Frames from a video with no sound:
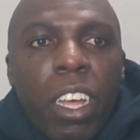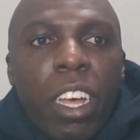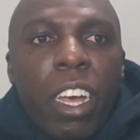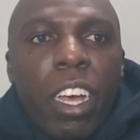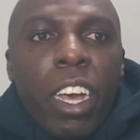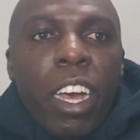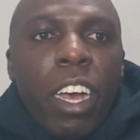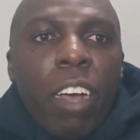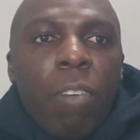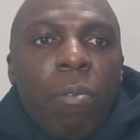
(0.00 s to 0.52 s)

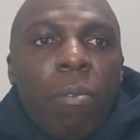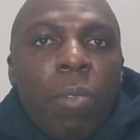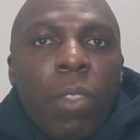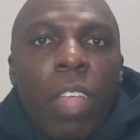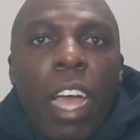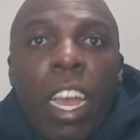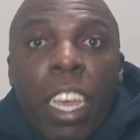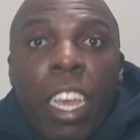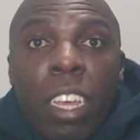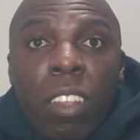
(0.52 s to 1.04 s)

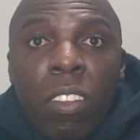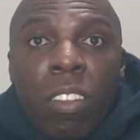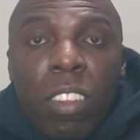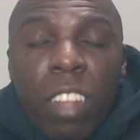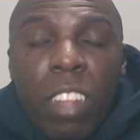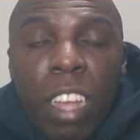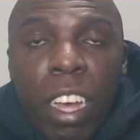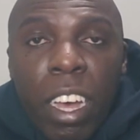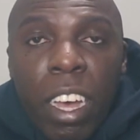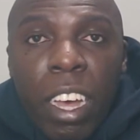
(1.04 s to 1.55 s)
against,
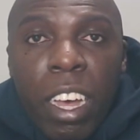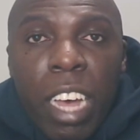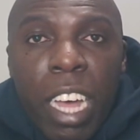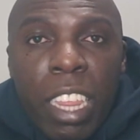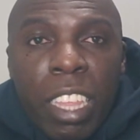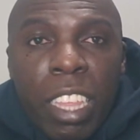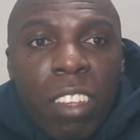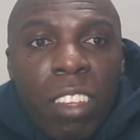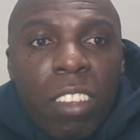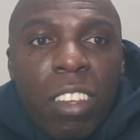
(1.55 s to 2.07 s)
I
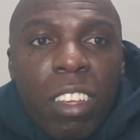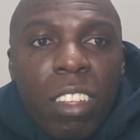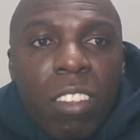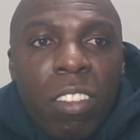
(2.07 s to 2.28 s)
think,